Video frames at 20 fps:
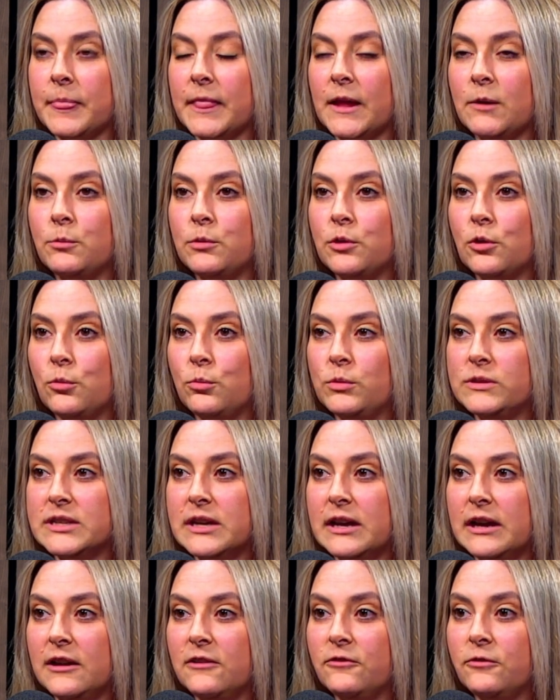we always
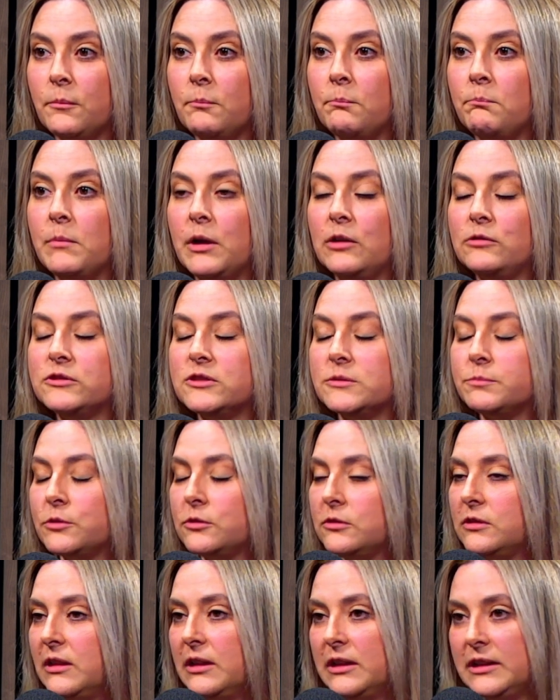have multiple
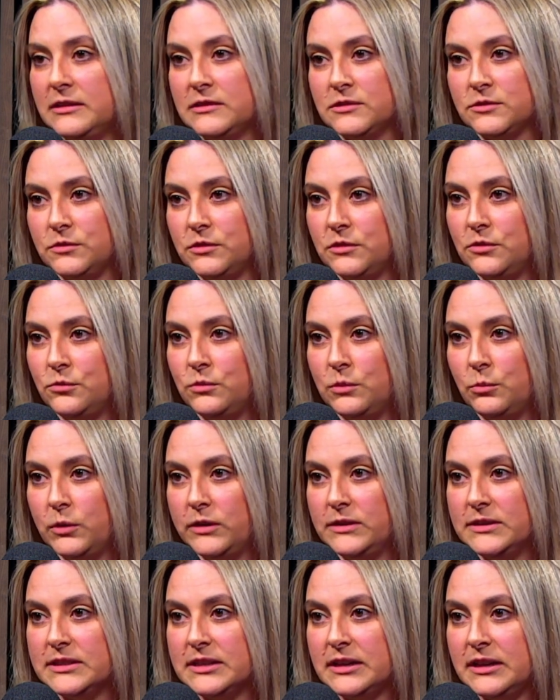clients on the go at
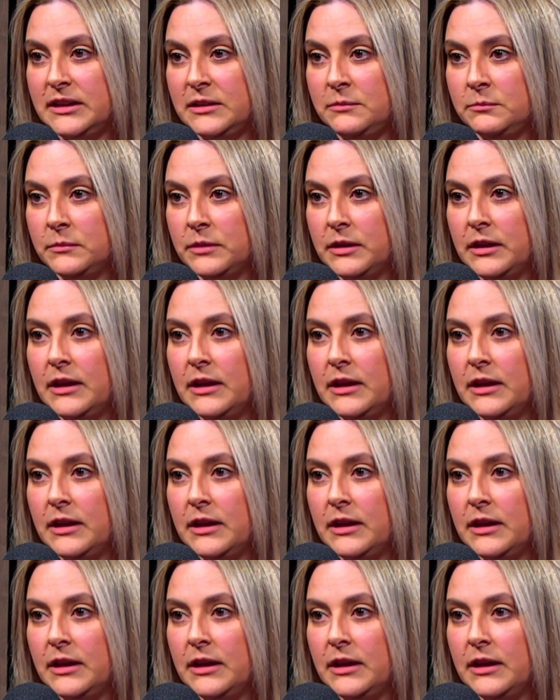one time.